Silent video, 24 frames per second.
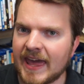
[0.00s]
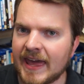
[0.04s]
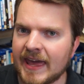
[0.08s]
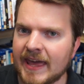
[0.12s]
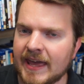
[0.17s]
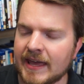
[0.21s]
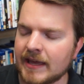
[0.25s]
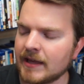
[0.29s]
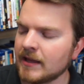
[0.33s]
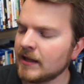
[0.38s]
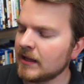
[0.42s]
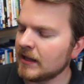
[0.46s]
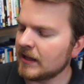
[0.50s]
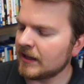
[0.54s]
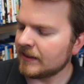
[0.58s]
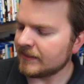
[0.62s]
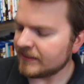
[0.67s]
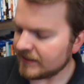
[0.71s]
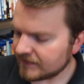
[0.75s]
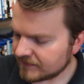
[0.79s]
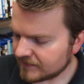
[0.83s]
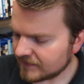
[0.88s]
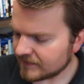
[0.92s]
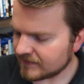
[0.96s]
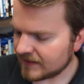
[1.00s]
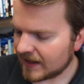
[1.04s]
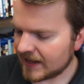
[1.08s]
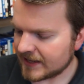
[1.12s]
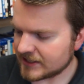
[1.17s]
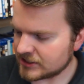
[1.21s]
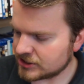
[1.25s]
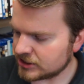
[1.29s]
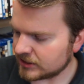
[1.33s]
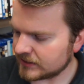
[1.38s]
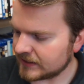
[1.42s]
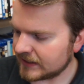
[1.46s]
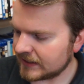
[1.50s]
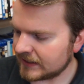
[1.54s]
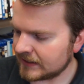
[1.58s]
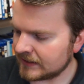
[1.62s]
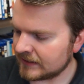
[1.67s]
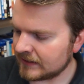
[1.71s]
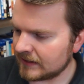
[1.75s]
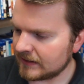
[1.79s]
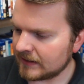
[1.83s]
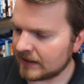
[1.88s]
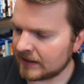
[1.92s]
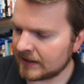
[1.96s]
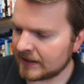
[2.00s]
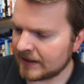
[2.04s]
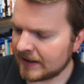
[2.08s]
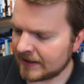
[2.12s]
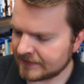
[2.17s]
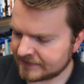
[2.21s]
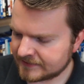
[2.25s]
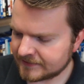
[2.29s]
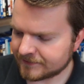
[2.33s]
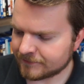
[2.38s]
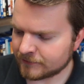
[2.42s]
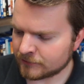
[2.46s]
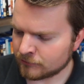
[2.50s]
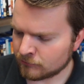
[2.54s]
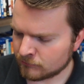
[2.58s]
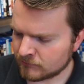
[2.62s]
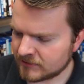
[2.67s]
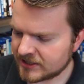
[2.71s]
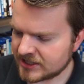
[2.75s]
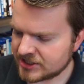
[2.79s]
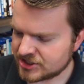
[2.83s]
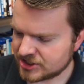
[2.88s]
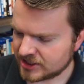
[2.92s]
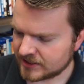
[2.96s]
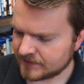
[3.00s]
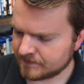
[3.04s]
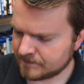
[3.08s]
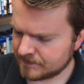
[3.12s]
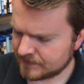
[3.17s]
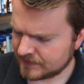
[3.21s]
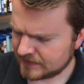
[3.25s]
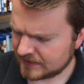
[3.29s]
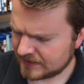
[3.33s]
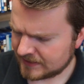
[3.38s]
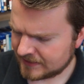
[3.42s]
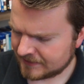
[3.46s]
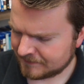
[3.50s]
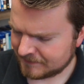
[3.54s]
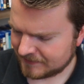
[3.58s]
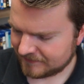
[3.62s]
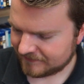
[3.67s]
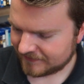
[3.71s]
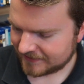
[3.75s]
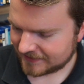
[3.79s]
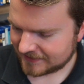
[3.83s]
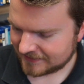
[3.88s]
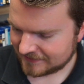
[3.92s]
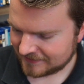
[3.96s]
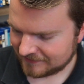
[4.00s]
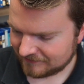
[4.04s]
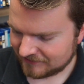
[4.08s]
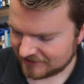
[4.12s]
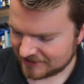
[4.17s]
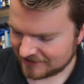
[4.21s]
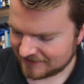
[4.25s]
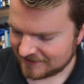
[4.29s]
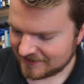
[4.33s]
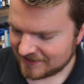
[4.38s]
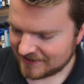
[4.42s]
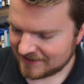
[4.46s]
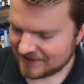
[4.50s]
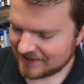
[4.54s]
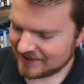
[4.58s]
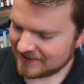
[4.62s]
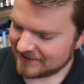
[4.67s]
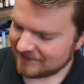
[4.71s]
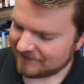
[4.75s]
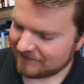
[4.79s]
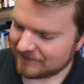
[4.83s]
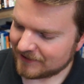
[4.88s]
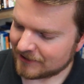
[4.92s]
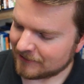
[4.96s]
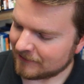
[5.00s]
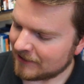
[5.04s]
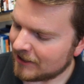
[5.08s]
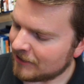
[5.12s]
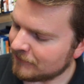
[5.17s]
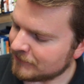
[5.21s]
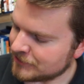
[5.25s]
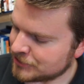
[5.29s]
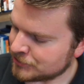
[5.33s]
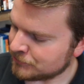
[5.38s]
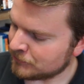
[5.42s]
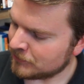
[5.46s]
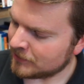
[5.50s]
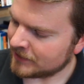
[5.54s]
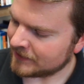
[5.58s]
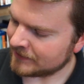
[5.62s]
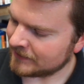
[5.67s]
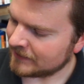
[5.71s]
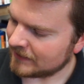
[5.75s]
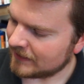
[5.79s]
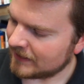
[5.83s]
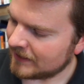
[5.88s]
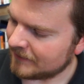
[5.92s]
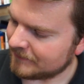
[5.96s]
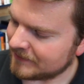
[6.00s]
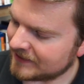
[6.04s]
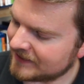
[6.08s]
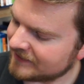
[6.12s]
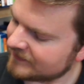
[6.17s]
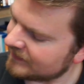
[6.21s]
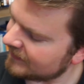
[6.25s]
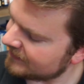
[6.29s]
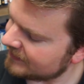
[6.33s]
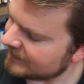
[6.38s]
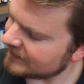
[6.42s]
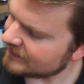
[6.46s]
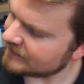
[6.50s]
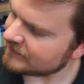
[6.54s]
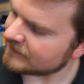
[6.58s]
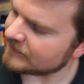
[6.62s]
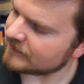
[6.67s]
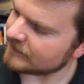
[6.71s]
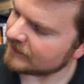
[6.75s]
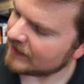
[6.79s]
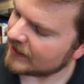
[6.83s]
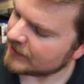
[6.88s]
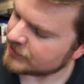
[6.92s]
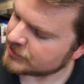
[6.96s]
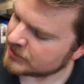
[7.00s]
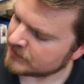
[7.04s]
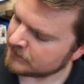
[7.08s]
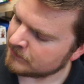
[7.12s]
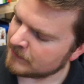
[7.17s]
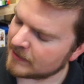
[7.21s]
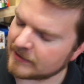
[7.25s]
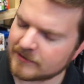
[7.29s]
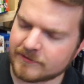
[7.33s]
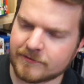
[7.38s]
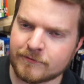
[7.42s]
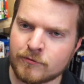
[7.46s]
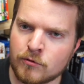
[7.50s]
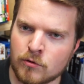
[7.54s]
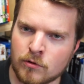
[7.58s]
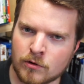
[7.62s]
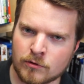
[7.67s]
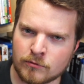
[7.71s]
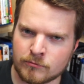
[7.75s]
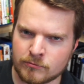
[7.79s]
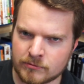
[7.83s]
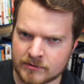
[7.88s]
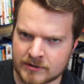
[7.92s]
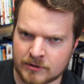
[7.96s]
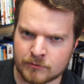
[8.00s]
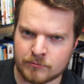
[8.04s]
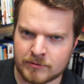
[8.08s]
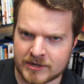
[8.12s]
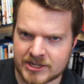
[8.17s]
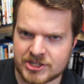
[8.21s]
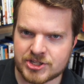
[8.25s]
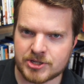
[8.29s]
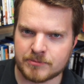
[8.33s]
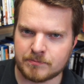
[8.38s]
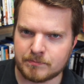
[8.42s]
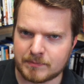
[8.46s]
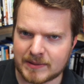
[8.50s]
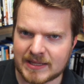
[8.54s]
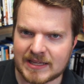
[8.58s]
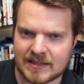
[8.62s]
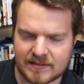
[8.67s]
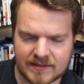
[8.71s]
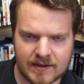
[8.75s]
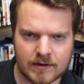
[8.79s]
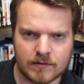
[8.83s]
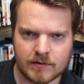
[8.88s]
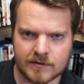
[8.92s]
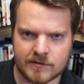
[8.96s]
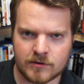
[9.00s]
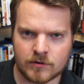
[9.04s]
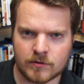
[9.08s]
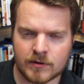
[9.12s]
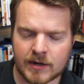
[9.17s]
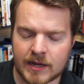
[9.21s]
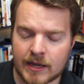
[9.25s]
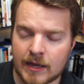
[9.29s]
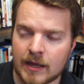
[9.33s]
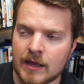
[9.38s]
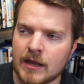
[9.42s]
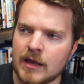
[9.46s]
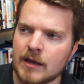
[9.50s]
A. This is actually a different region, if I can even figure out which one, because I think this is actually meant for the Region B territory,